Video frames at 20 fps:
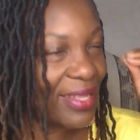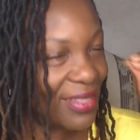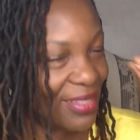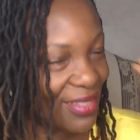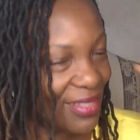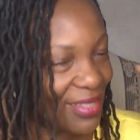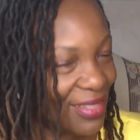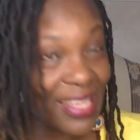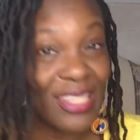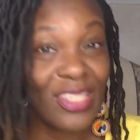
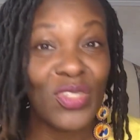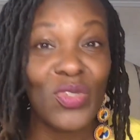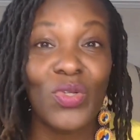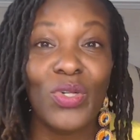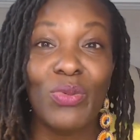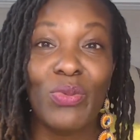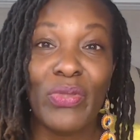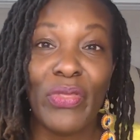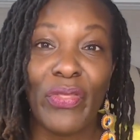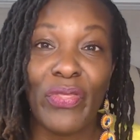They can do
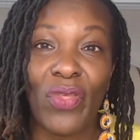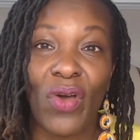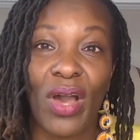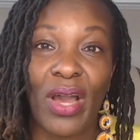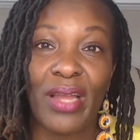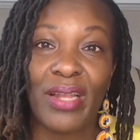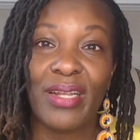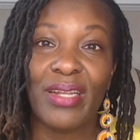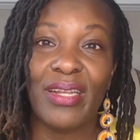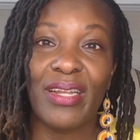it with a
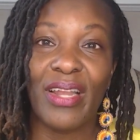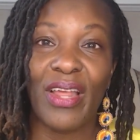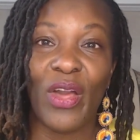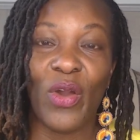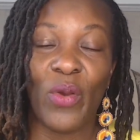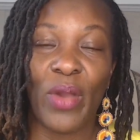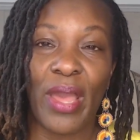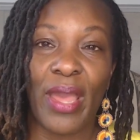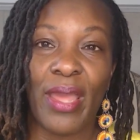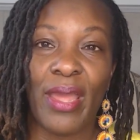thought.
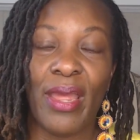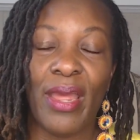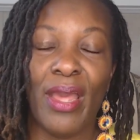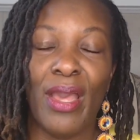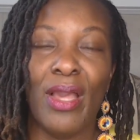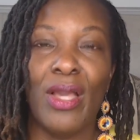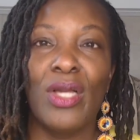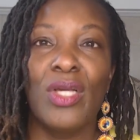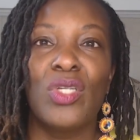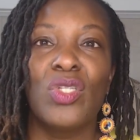Okay.
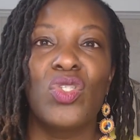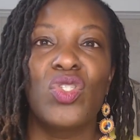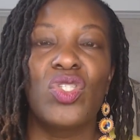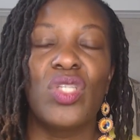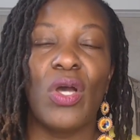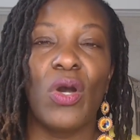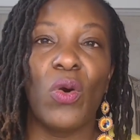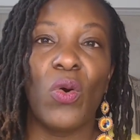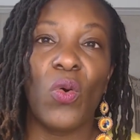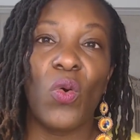
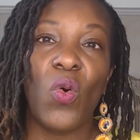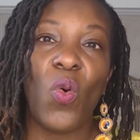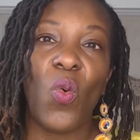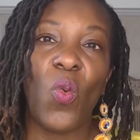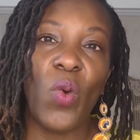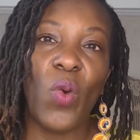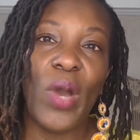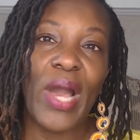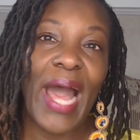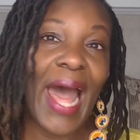So,
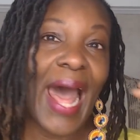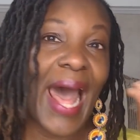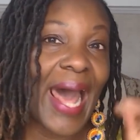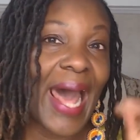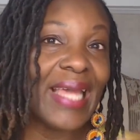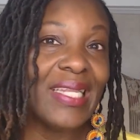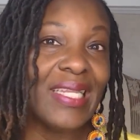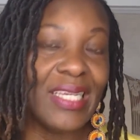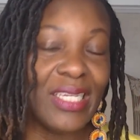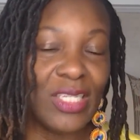what
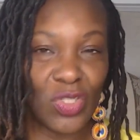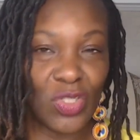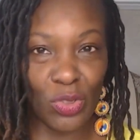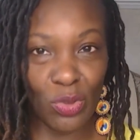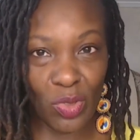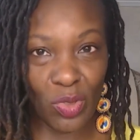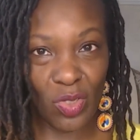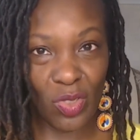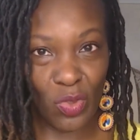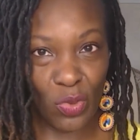I need
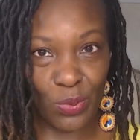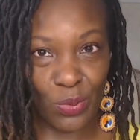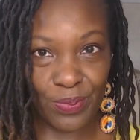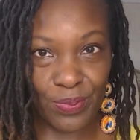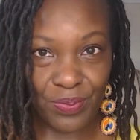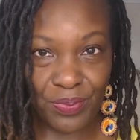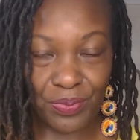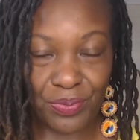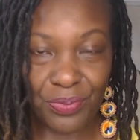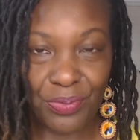you to do
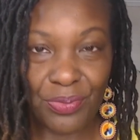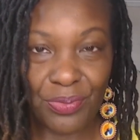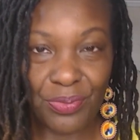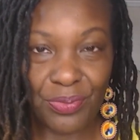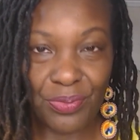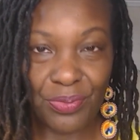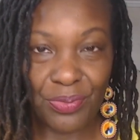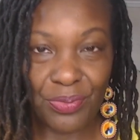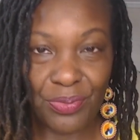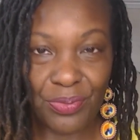
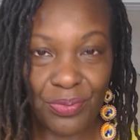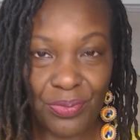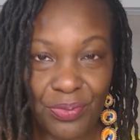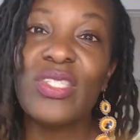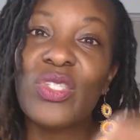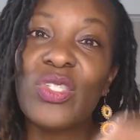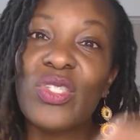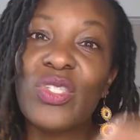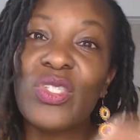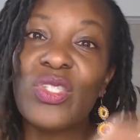is
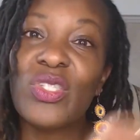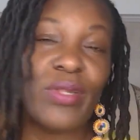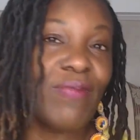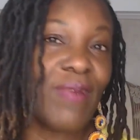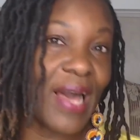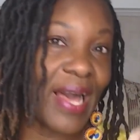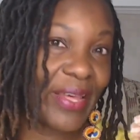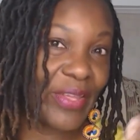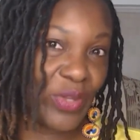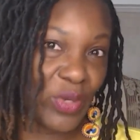to
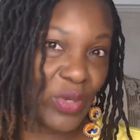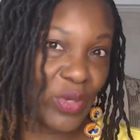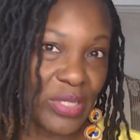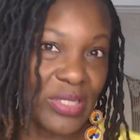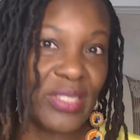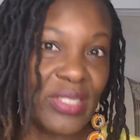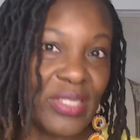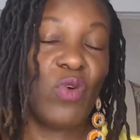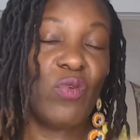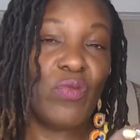fortify
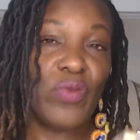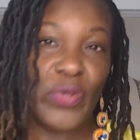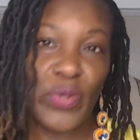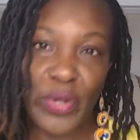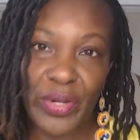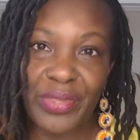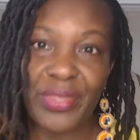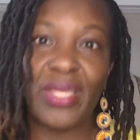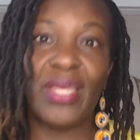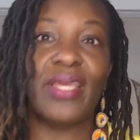yourself,
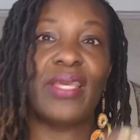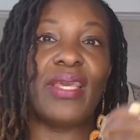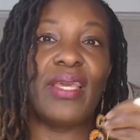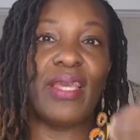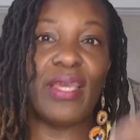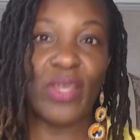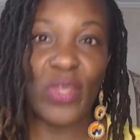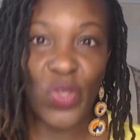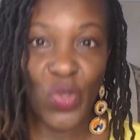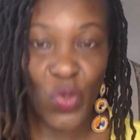your
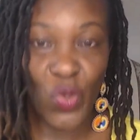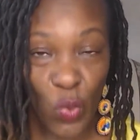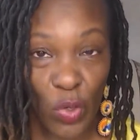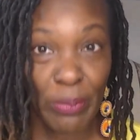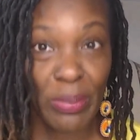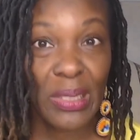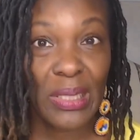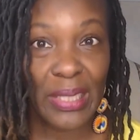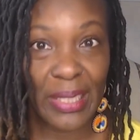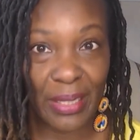thinking, your
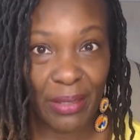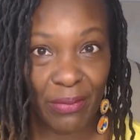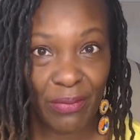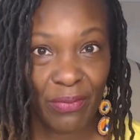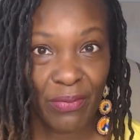belief